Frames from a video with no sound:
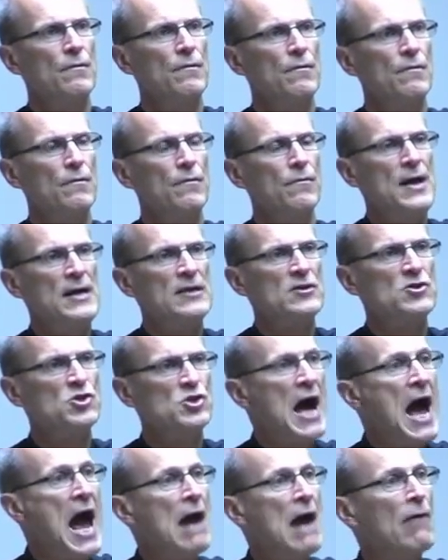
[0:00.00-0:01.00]
that
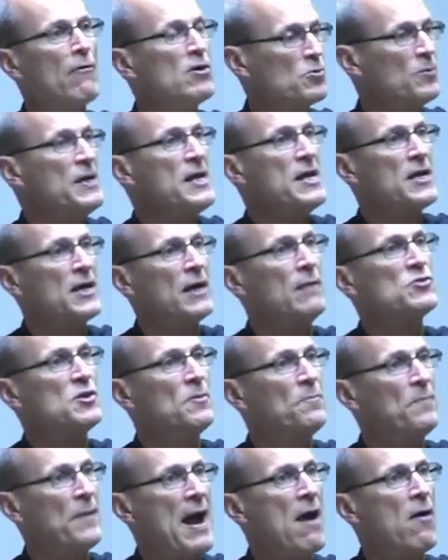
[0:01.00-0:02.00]
Cyrus, when he comes
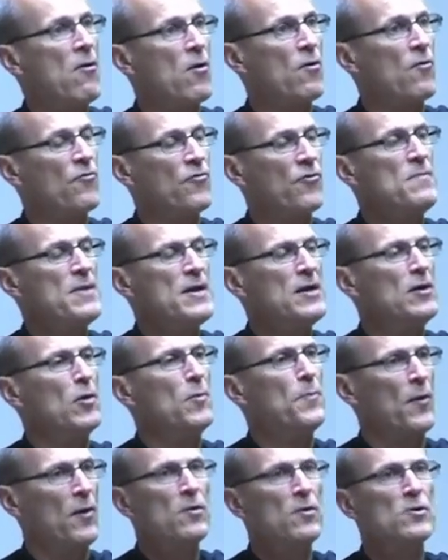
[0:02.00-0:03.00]
to power of the
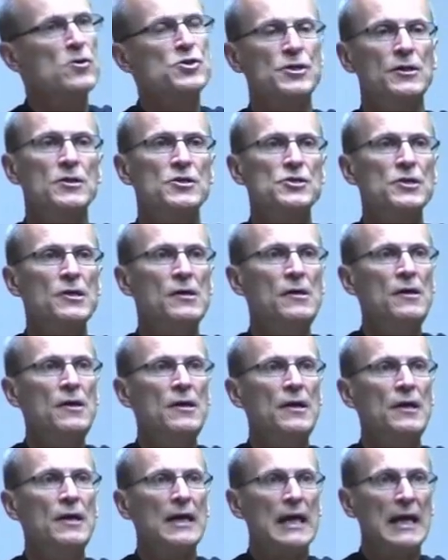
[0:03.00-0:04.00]
Medo-Persians,
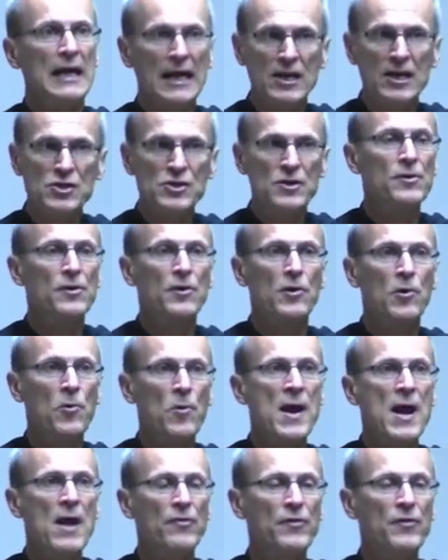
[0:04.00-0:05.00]
he's going to
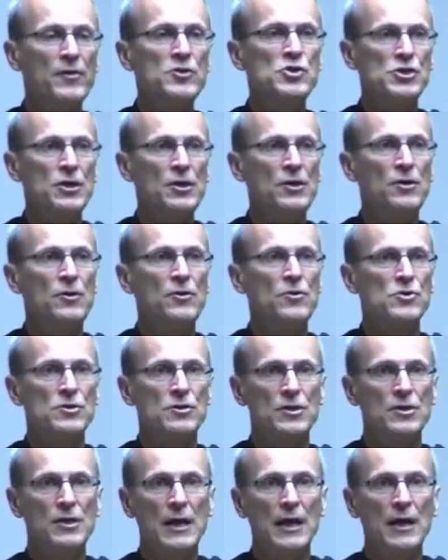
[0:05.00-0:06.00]
grant the Jews
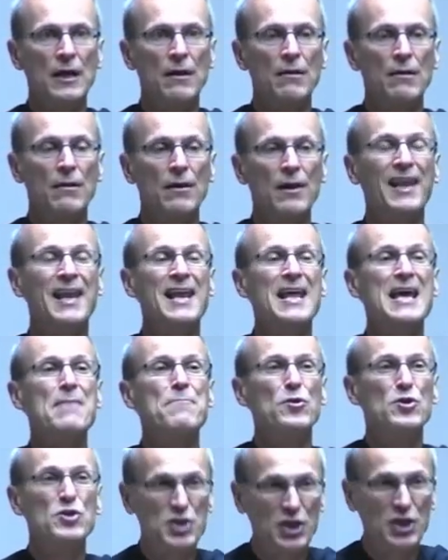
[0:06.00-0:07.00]
the
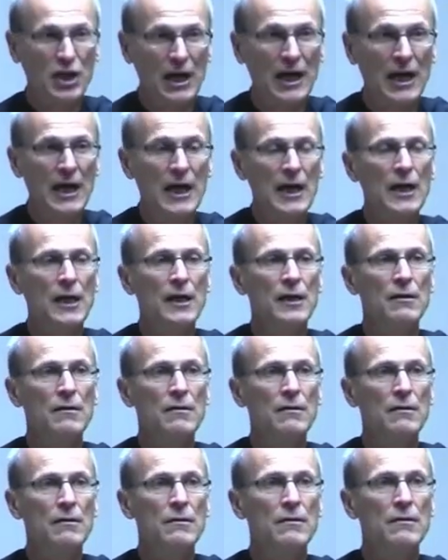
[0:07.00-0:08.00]
liberty
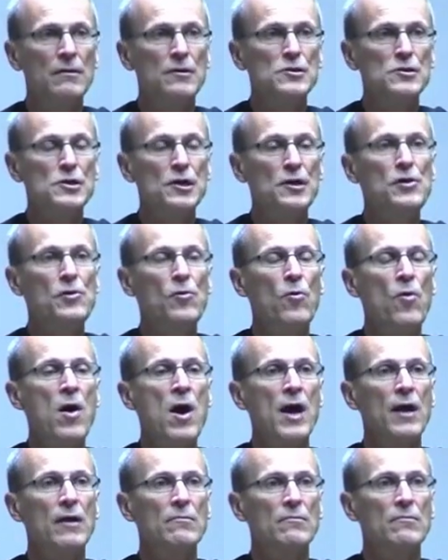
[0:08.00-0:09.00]
to do
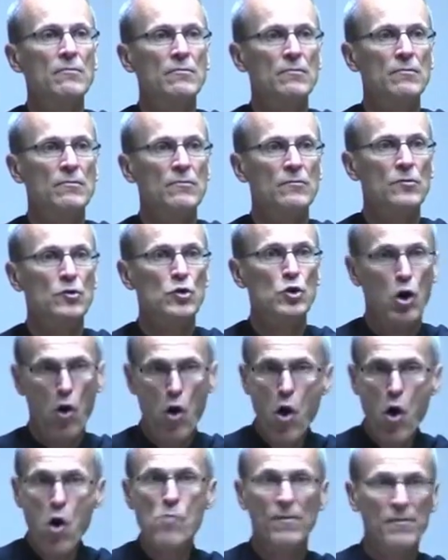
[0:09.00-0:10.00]
what? Go home. Go
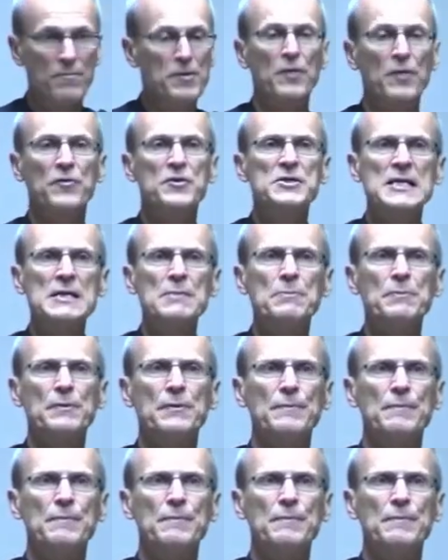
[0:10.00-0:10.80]
home and go to temple.